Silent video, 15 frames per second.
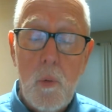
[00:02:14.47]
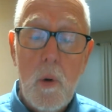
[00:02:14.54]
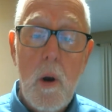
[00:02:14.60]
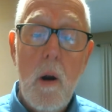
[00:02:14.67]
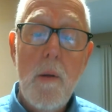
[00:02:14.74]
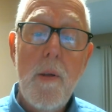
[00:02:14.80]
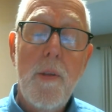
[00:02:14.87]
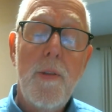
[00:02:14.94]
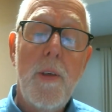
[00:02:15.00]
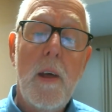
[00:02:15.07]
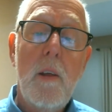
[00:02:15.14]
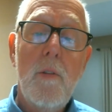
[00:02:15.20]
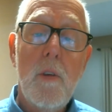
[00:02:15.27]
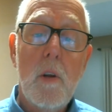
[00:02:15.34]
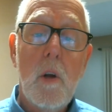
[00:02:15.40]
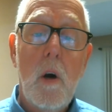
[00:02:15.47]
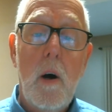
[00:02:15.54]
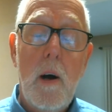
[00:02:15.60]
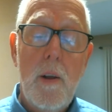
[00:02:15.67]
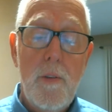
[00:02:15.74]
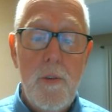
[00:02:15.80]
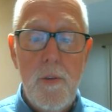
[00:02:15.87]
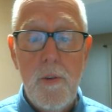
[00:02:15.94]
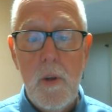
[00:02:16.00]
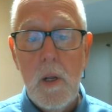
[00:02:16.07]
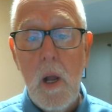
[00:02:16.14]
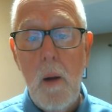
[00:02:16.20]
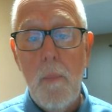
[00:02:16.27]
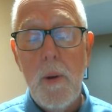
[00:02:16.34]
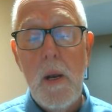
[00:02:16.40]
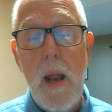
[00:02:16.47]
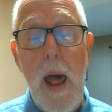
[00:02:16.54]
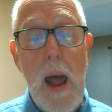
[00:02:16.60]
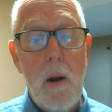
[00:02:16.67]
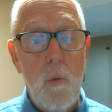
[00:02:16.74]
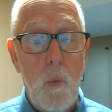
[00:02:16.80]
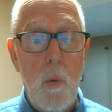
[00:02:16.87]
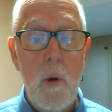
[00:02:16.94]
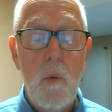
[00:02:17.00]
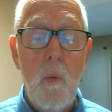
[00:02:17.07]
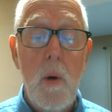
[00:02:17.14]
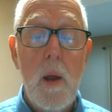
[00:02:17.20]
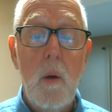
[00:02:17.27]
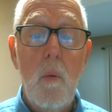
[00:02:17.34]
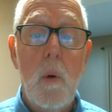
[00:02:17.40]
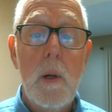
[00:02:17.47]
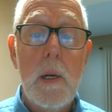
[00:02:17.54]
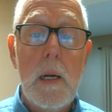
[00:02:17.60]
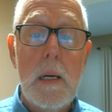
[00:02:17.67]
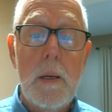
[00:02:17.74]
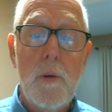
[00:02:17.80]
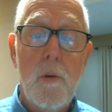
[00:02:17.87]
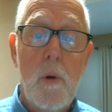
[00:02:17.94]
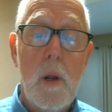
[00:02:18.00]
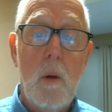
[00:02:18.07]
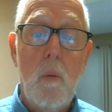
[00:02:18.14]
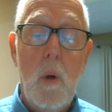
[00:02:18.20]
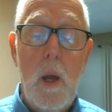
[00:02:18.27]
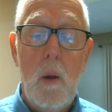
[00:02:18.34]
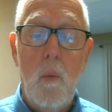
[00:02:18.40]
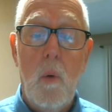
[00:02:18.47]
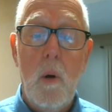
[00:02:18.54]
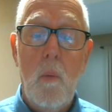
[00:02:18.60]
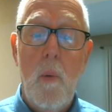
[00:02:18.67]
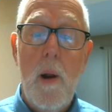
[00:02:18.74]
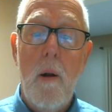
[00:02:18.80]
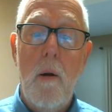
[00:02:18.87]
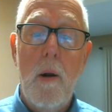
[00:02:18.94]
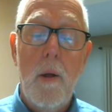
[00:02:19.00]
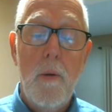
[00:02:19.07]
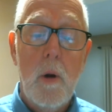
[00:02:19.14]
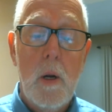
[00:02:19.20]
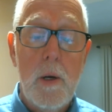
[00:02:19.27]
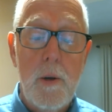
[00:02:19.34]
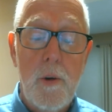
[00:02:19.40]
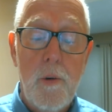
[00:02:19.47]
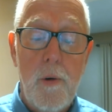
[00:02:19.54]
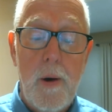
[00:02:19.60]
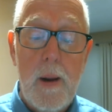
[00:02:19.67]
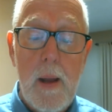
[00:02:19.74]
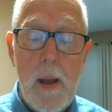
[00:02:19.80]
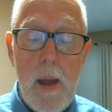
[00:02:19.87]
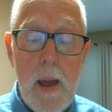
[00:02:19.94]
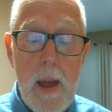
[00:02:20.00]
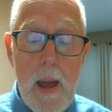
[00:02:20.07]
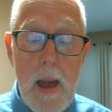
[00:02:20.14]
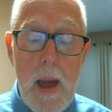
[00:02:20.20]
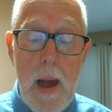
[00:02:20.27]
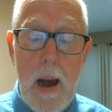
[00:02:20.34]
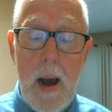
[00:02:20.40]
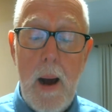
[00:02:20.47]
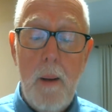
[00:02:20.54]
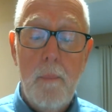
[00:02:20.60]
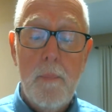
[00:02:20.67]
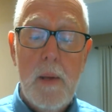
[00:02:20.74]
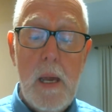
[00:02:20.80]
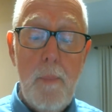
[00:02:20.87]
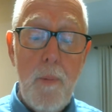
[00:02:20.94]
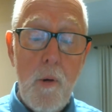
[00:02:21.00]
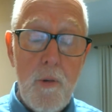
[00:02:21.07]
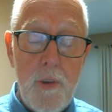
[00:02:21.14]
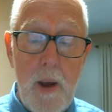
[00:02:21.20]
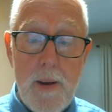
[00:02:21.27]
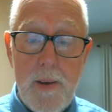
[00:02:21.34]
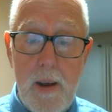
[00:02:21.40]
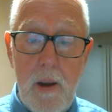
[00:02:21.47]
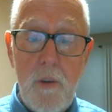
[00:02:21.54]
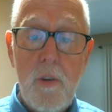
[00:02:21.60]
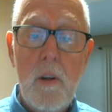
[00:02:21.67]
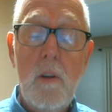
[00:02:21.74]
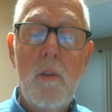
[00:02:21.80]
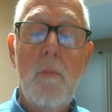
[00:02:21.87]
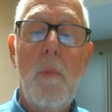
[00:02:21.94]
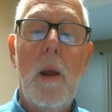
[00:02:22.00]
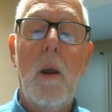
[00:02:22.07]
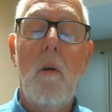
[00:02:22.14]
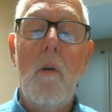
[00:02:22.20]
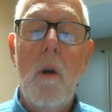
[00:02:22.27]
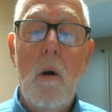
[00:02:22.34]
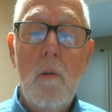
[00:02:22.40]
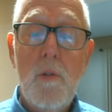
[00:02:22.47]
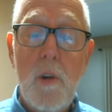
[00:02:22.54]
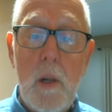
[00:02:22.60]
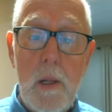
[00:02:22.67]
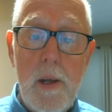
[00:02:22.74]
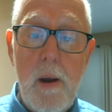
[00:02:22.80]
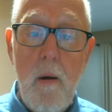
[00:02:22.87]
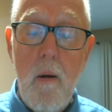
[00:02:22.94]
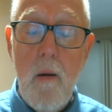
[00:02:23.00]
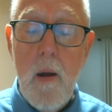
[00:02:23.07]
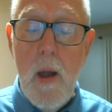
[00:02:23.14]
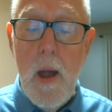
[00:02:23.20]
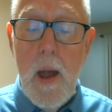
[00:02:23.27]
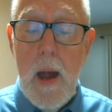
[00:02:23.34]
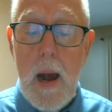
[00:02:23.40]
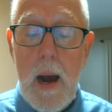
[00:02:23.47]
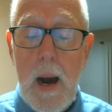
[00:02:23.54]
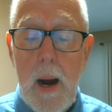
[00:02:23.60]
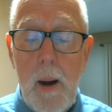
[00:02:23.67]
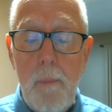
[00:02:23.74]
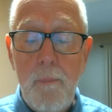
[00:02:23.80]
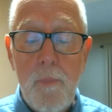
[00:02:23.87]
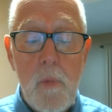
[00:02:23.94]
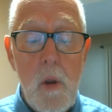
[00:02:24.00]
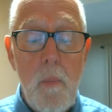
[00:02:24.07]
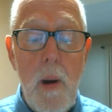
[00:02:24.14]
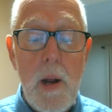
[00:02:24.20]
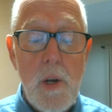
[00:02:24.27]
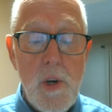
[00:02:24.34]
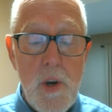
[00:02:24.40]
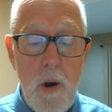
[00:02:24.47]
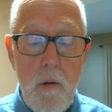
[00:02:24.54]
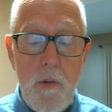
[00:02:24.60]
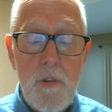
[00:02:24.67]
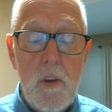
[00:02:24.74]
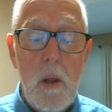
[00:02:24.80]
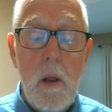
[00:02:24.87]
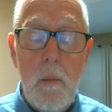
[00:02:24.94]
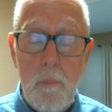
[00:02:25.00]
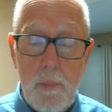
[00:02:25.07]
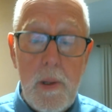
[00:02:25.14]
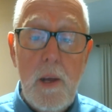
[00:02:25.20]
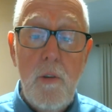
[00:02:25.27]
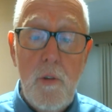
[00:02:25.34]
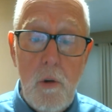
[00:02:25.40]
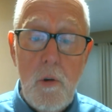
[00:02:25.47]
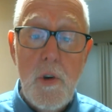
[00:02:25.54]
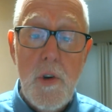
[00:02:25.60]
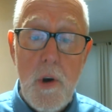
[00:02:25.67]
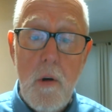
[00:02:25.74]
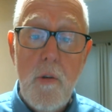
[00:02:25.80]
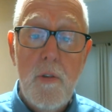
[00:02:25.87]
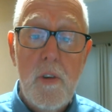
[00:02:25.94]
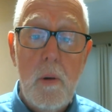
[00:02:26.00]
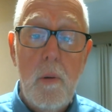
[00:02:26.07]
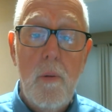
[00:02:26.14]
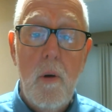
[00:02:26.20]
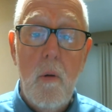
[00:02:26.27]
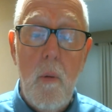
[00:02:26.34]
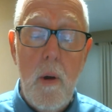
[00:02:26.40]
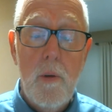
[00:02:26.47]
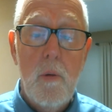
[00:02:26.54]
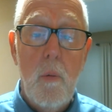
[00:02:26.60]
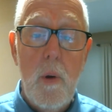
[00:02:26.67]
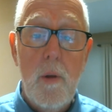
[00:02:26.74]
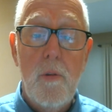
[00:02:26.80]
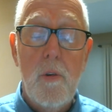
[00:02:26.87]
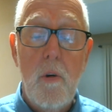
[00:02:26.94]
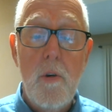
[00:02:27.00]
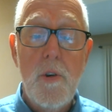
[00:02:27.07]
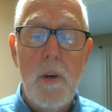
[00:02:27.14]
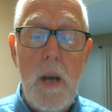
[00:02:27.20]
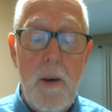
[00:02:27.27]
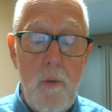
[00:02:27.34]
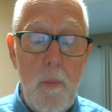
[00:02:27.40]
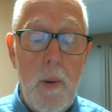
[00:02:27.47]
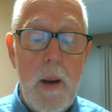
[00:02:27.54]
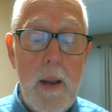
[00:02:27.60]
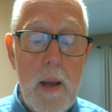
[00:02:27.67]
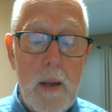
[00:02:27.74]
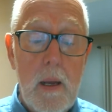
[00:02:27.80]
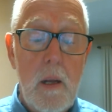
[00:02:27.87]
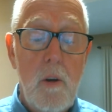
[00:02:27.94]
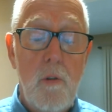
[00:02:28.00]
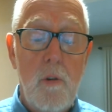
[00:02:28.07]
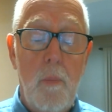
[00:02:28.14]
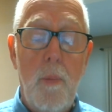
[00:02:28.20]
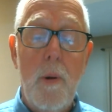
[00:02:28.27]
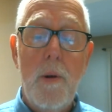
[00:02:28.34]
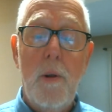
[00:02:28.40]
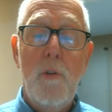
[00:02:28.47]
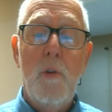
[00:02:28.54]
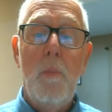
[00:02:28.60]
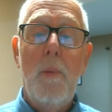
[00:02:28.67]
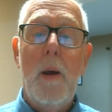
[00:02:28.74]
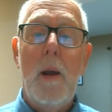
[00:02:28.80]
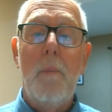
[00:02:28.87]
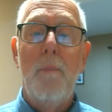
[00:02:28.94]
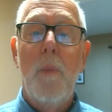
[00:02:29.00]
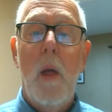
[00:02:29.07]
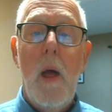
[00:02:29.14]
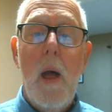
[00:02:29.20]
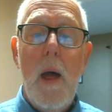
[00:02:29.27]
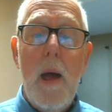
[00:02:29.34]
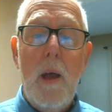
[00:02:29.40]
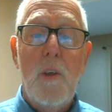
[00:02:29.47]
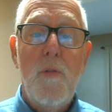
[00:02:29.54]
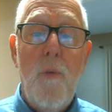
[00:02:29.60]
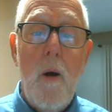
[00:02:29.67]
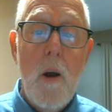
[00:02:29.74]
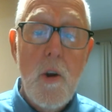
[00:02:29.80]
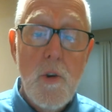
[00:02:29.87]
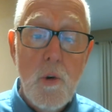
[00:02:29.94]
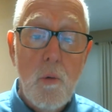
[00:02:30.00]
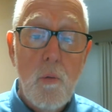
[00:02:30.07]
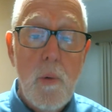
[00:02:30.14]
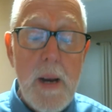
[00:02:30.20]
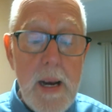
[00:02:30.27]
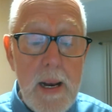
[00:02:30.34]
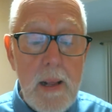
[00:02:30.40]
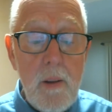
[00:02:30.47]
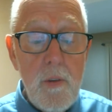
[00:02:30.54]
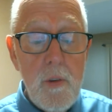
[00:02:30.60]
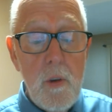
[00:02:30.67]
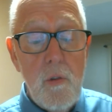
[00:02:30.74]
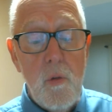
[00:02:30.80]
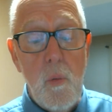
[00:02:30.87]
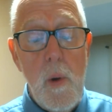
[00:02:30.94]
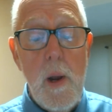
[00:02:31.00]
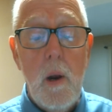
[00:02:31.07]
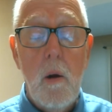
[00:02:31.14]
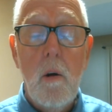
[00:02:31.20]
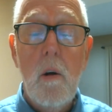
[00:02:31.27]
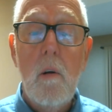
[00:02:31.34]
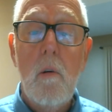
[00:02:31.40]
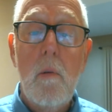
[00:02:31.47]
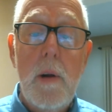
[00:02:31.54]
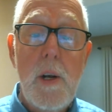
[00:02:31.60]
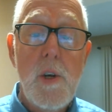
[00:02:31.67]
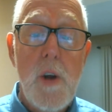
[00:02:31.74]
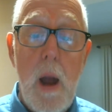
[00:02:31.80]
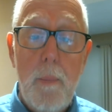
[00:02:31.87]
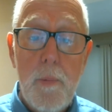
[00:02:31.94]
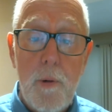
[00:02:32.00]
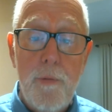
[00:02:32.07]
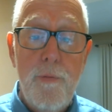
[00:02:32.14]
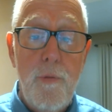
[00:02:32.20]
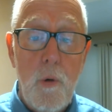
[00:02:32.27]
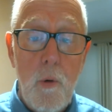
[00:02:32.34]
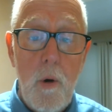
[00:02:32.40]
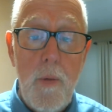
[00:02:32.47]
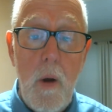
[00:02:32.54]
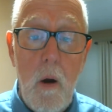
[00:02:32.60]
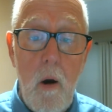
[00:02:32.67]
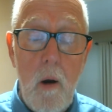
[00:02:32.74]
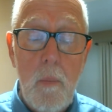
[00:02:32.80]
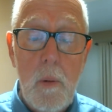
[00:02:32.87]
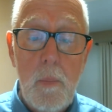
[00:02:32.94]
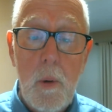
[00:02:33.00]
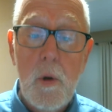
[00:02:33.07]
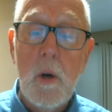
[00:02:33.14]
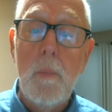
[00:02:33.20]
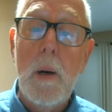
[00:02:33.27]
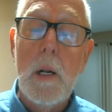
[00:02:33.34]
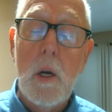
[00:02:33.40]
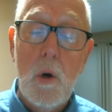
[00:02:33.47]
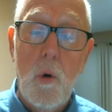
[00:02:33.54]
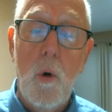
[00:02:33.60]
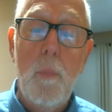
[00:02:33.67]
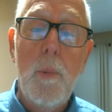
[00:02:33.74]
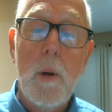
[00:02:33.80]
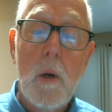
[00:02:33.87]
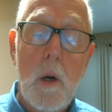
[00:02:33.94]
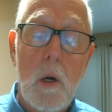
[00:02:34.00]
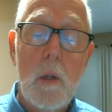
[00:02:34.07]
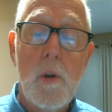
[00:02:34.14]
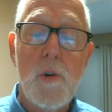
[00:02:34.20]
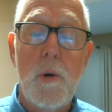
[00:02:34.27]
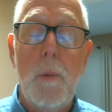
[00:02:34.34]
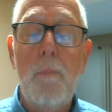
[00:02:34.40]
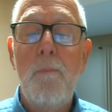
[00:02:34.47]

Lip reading: What are the things that causes a company to act one way in one country and one way in another country? Keep your citations, make your notes clear. You might share, and please do share some of your research, and everybody again should participate. As far as your readings this week, you're going to read chapter 4 in the Hartman book about corporate culture.